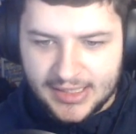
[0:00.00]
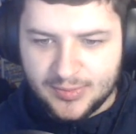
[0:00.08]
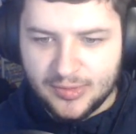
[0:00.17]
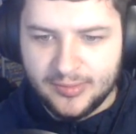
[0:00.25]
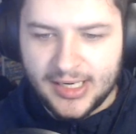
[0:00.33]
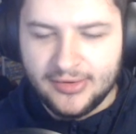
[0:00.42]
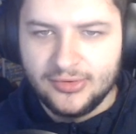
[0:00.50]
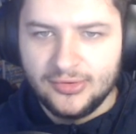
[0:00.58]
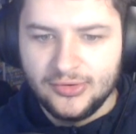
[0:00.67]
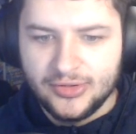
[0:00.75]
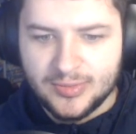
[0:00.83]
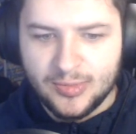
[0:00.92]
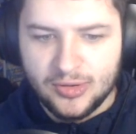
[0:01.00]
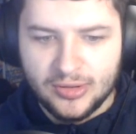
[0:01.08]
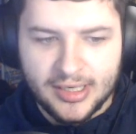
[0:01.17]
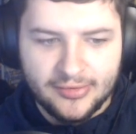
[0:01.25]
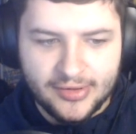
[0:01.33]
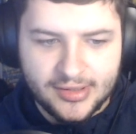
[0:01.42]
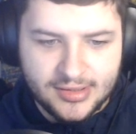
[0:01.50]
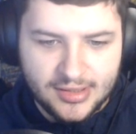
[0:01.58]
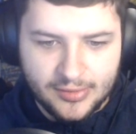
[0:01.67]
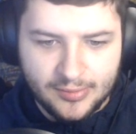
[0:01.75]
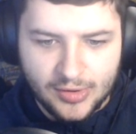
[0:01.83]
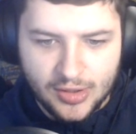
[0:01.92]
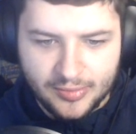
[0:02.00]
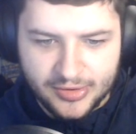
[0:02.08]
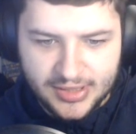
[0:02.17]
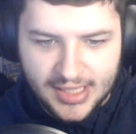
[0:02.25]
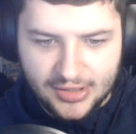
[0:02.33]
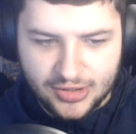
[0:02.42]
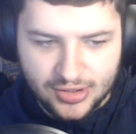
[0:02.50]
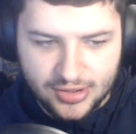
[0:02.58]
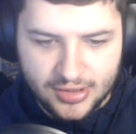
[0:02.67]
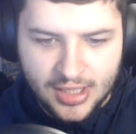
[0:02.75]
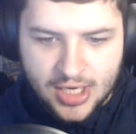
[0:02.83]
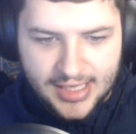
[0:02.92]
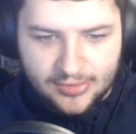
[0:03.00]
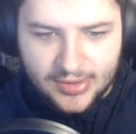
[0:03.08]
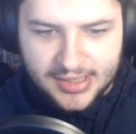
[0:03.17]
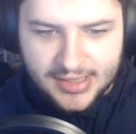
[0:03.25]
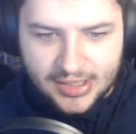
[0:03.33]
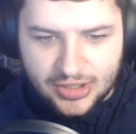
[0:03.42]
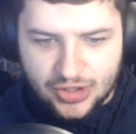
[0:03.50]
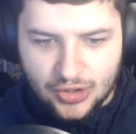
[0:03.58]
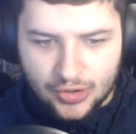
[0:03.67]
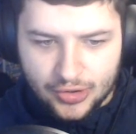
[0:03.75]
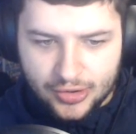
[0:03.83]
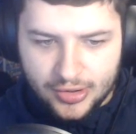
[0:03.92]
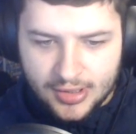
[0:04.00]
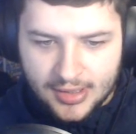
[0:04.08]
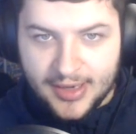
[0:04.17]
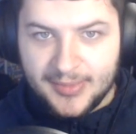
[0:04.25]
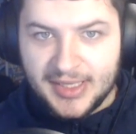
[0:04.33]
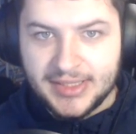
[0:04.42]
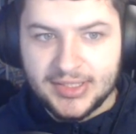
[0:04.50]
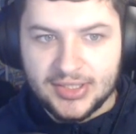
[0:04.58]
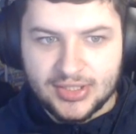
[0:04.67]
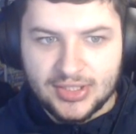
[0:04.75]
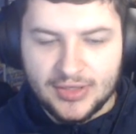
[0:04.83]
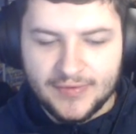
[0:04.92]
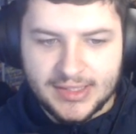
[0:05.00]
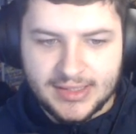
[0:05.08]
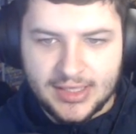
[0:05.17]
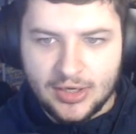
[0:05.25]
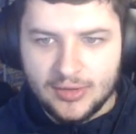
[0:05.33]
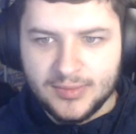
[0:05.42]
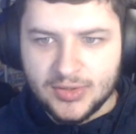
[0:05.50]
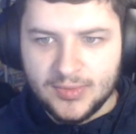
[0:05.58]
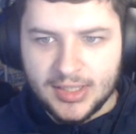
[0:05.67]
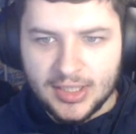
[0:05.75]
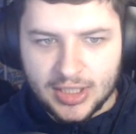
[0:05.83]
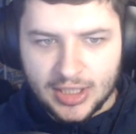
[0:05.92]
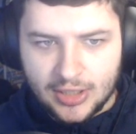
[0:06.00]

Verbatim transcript: and it's preparing all the spawn areas and the block protection so now when it says done that means that the server set up so we can